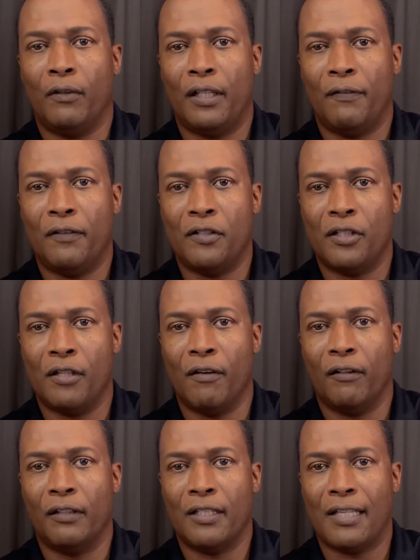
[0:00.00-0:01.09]
need to
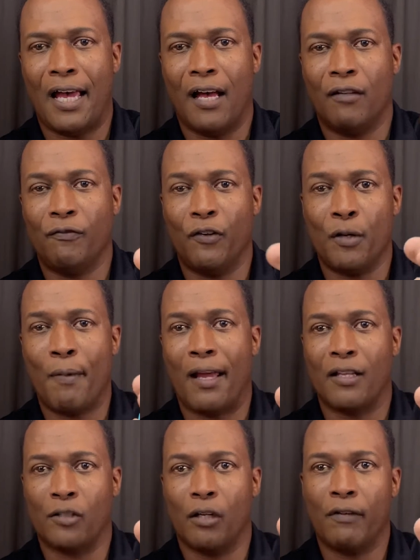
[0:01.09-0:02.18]
zero this out for your
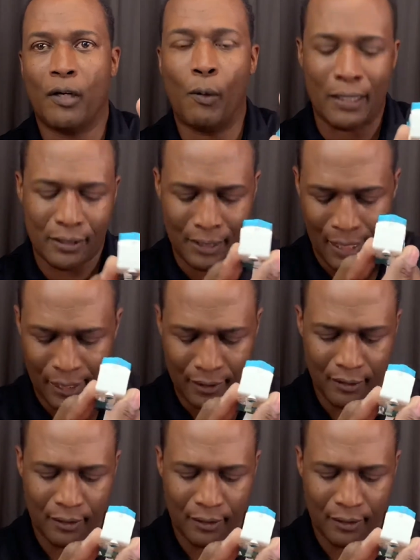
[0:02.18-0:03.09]
models, going to request that.